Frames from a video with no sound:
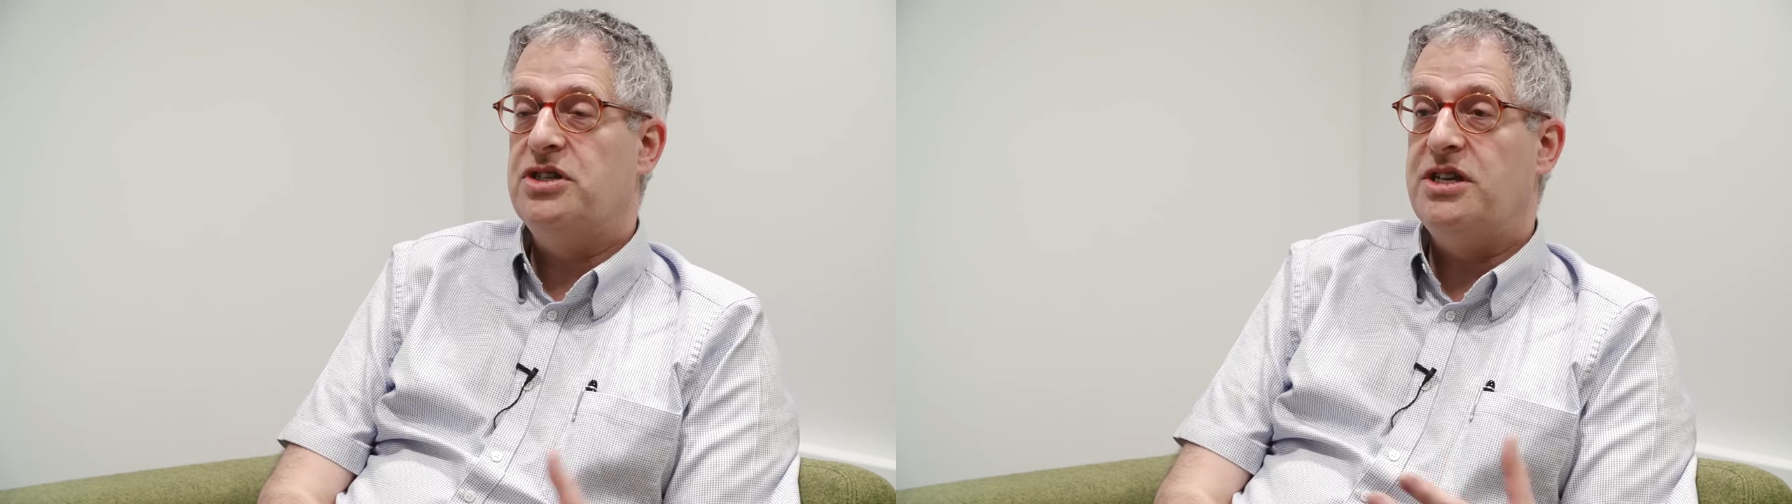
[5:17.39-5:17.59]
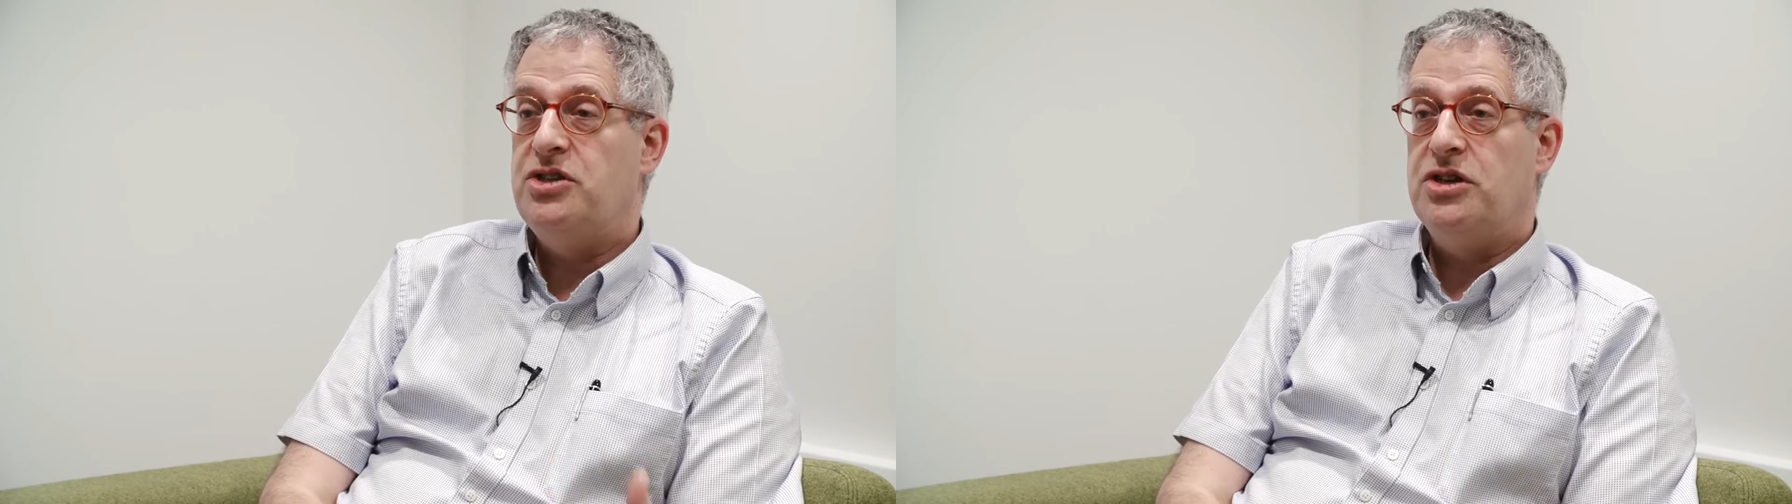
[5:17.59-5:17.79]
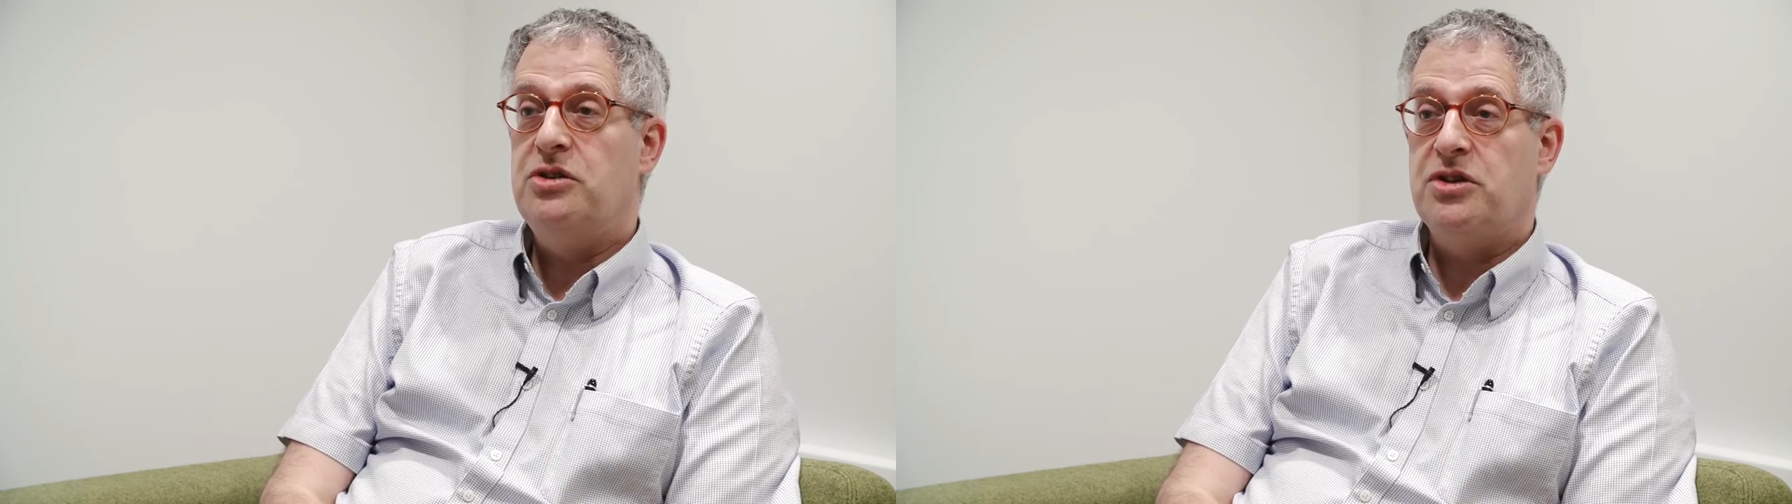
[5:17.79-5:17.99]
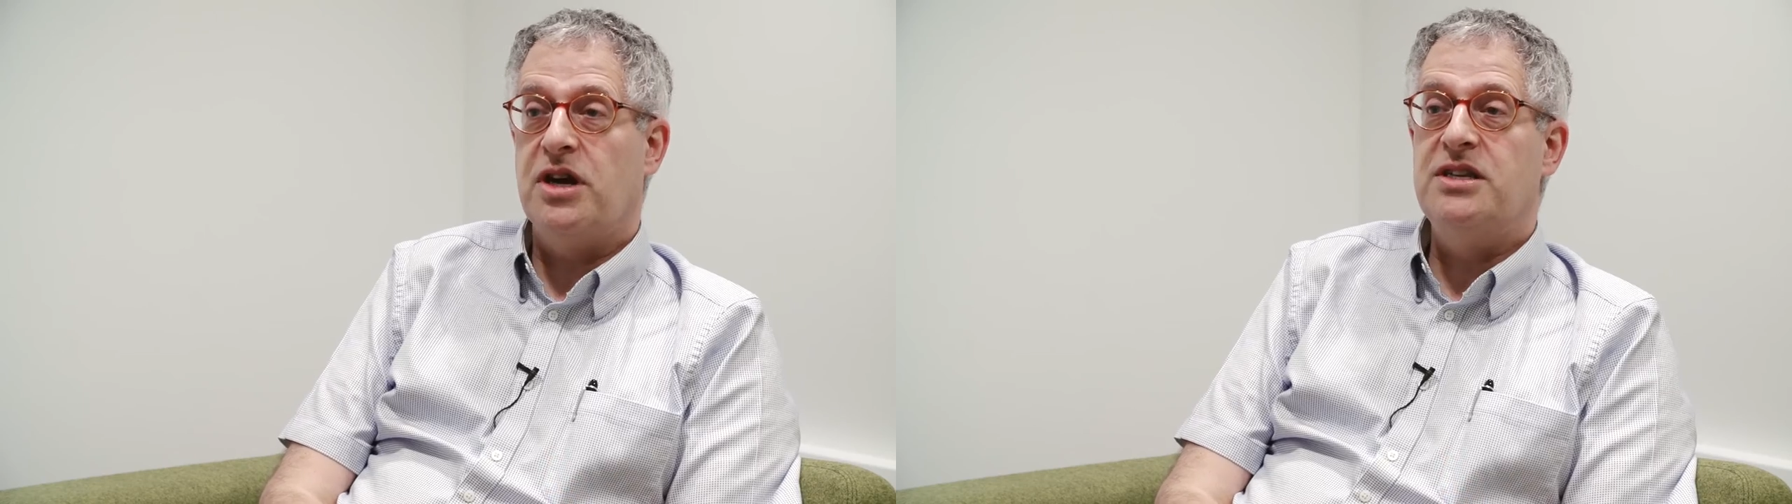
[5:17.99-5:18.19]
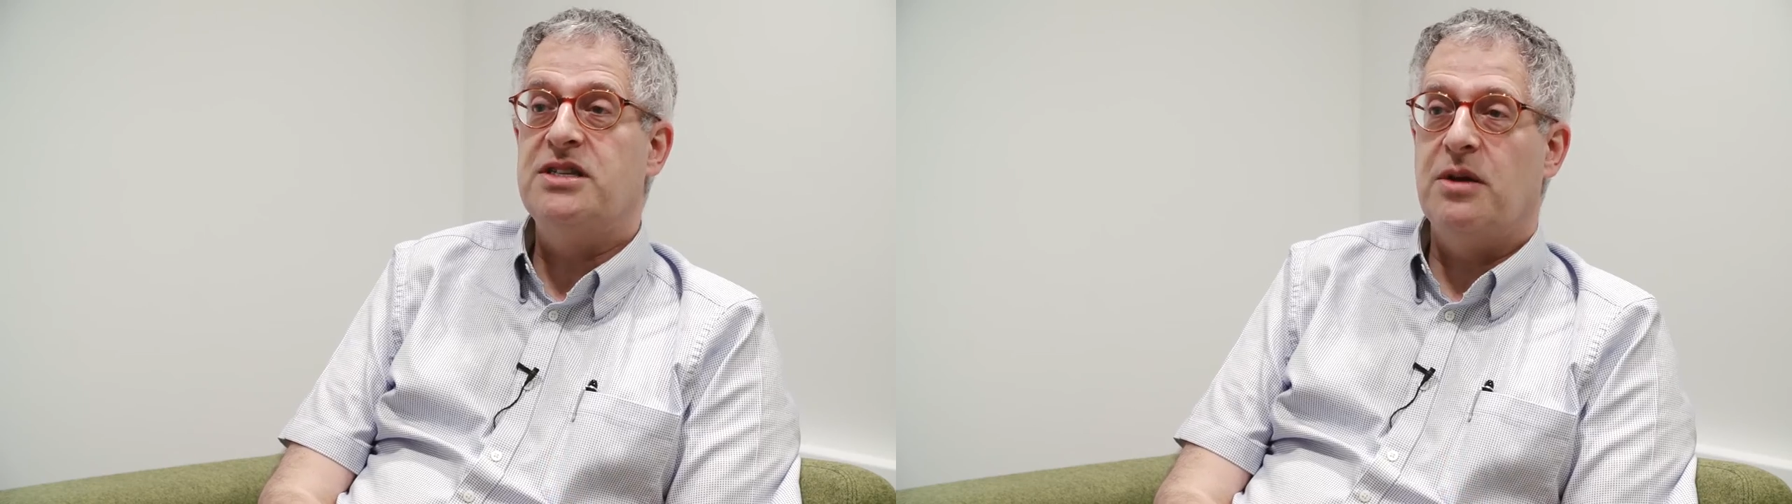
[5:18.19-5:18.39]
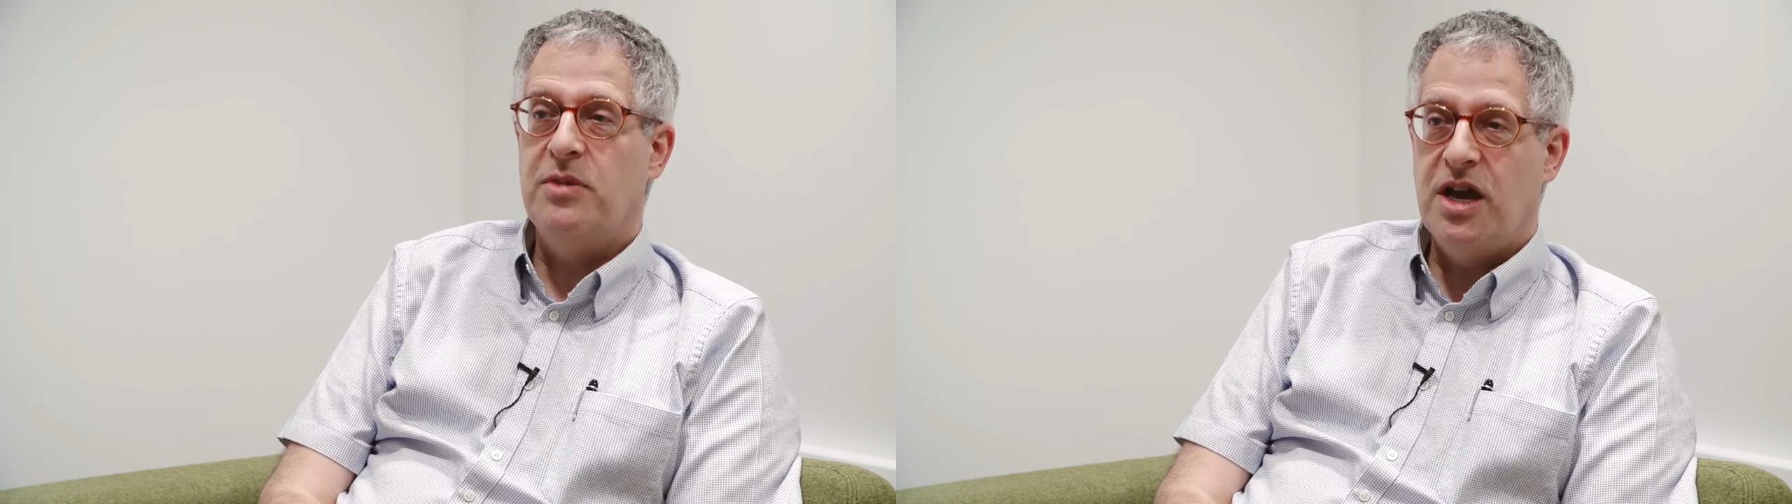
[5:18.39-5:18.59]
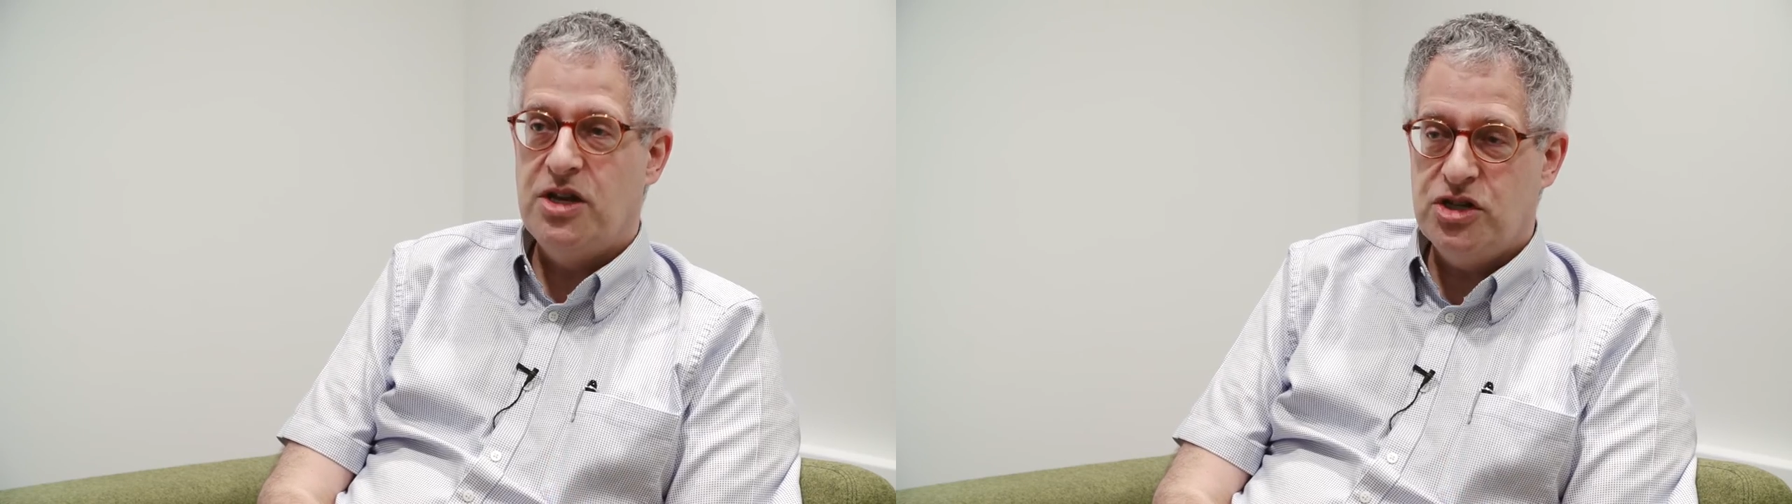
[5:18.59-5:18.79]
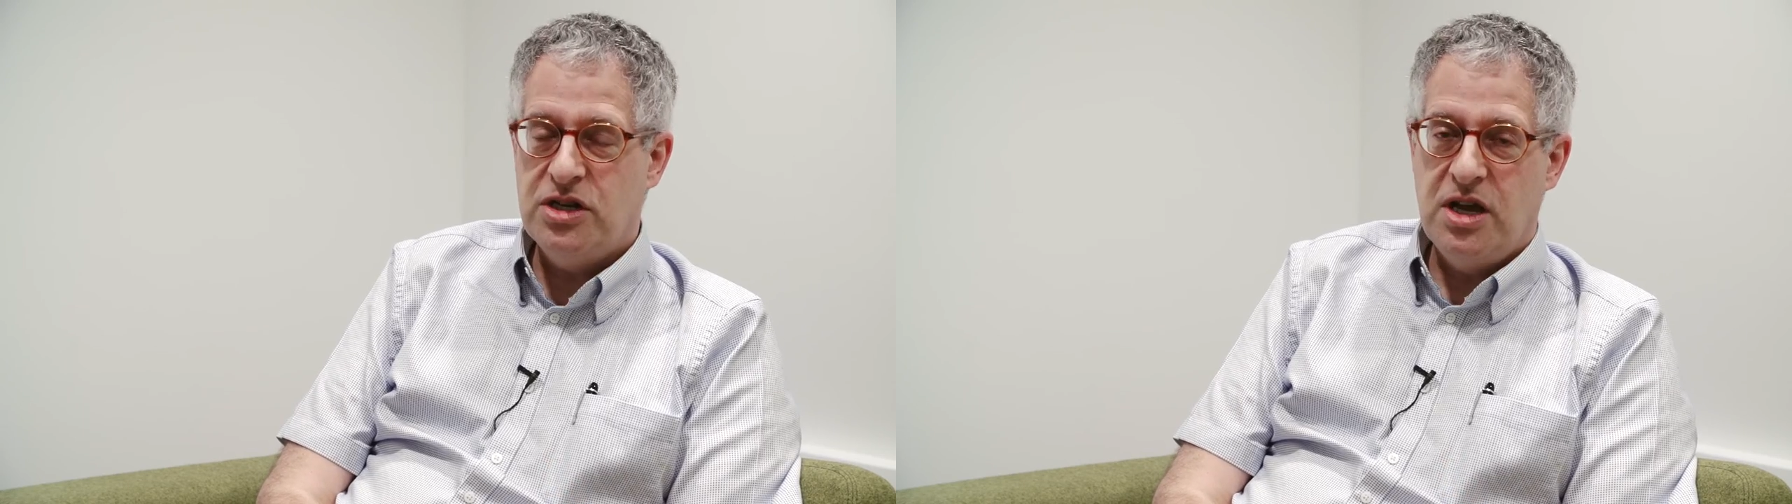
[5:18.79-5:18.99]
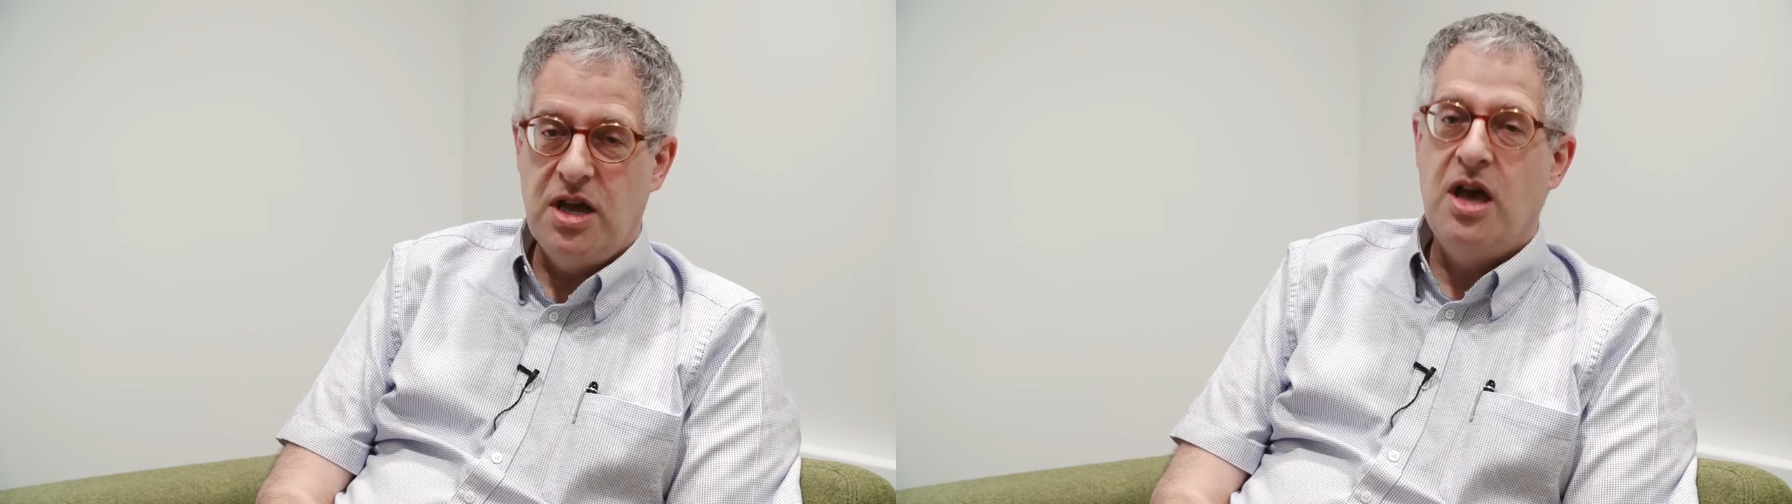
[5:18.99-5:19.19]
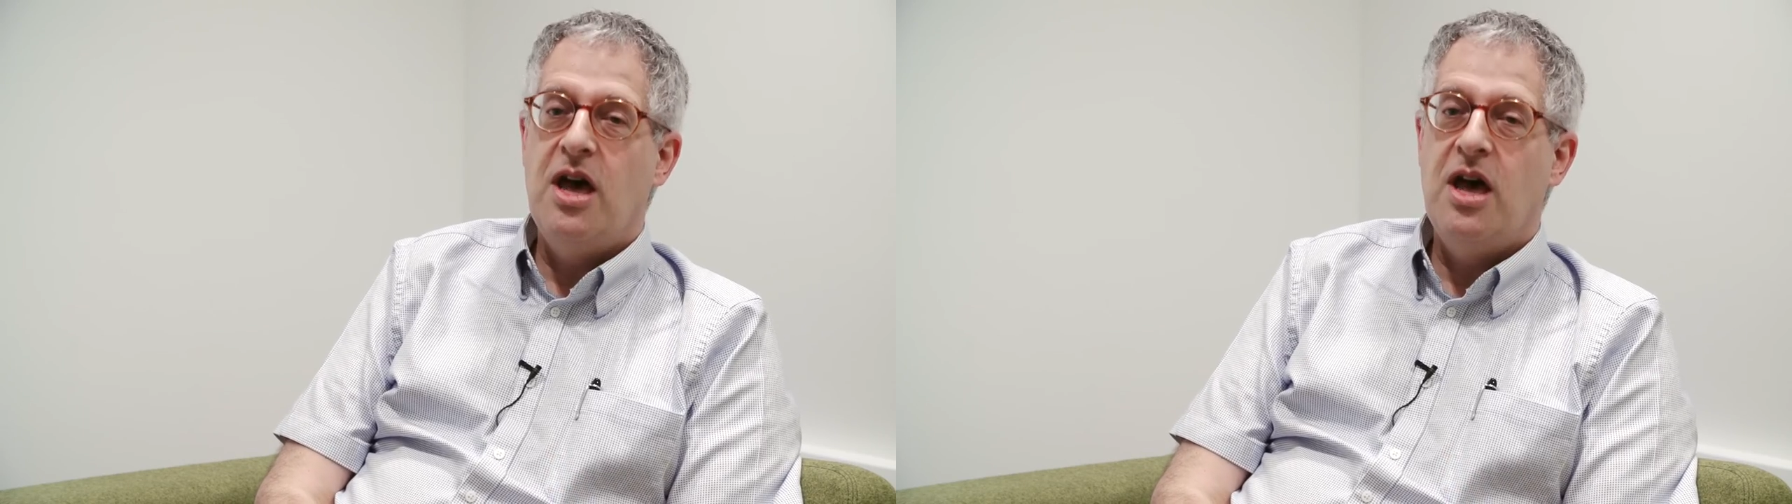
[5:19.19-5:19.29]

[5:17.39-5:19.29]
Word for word: as intrauterine insemination